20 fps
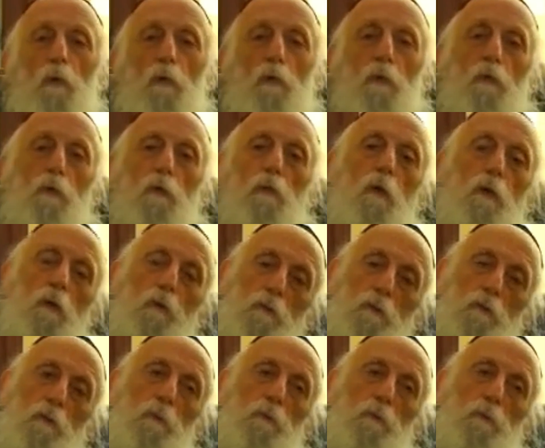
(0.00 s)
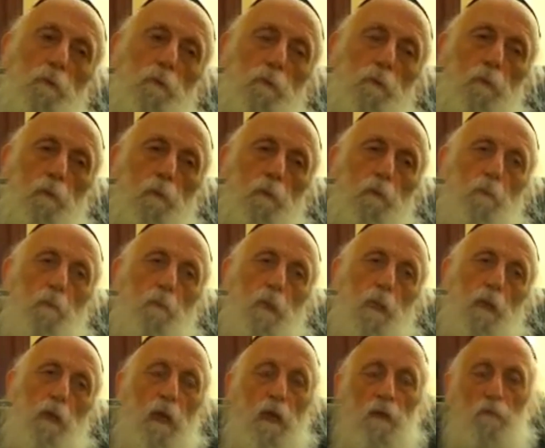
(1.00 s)
a book called
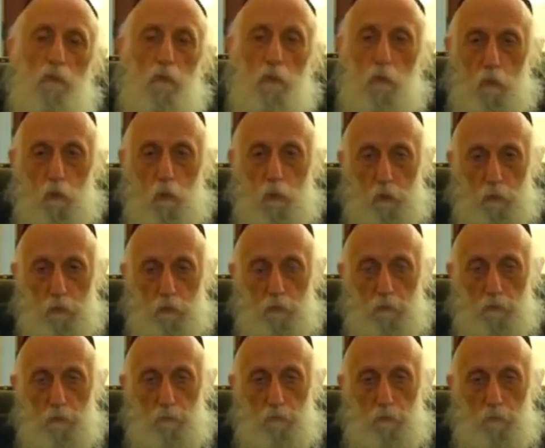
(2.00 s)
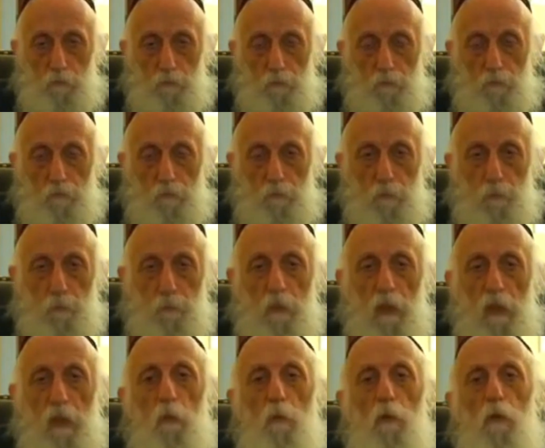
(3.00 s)
Life's Too Short,
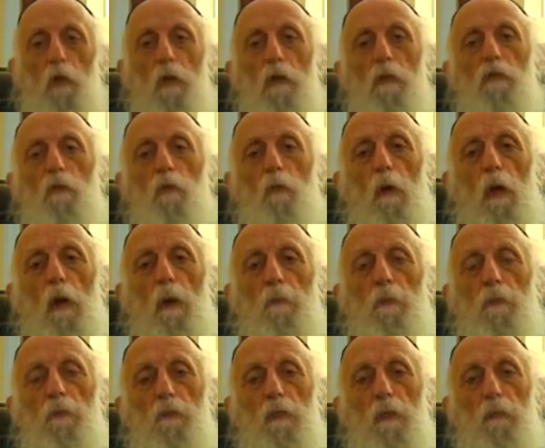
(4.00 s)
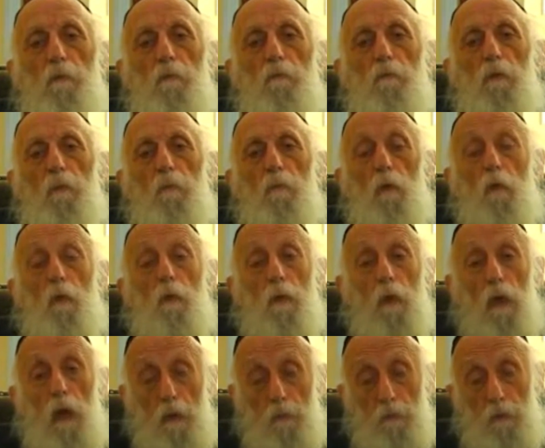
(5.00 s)
in which I described some of the more
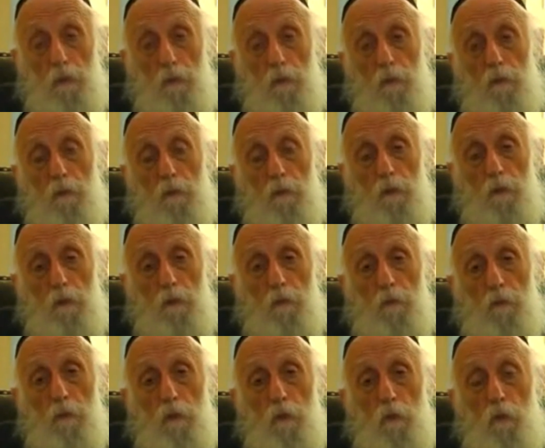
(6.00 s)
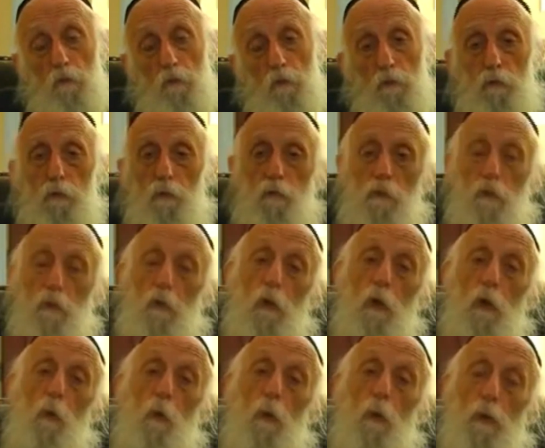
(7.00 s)
common maneuvers
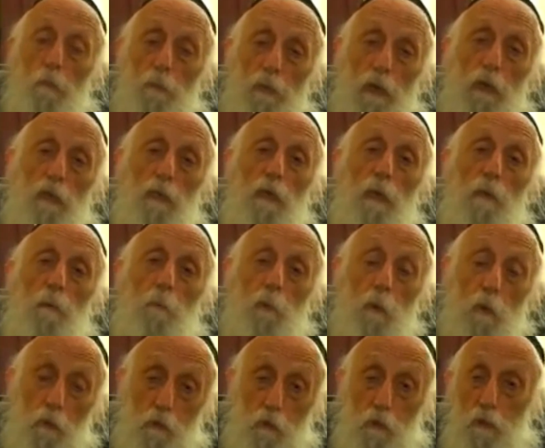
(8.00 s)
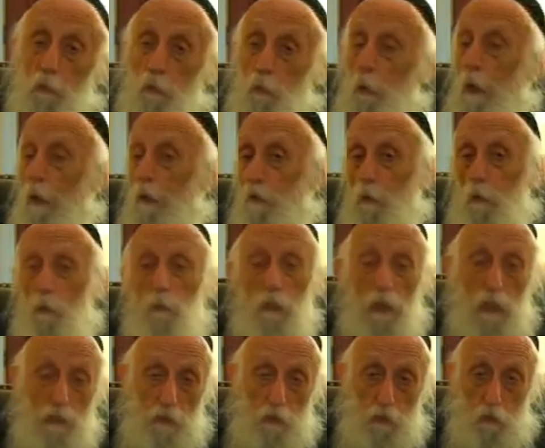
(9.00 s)
whereby a person tries to
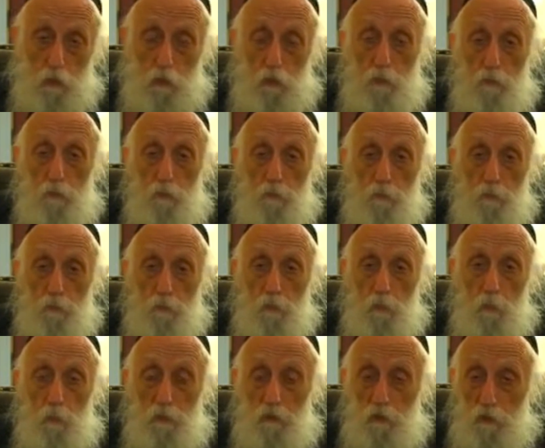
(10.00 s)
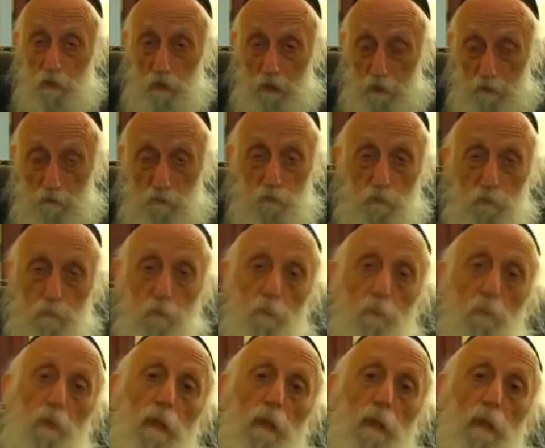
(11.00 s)
manage oneself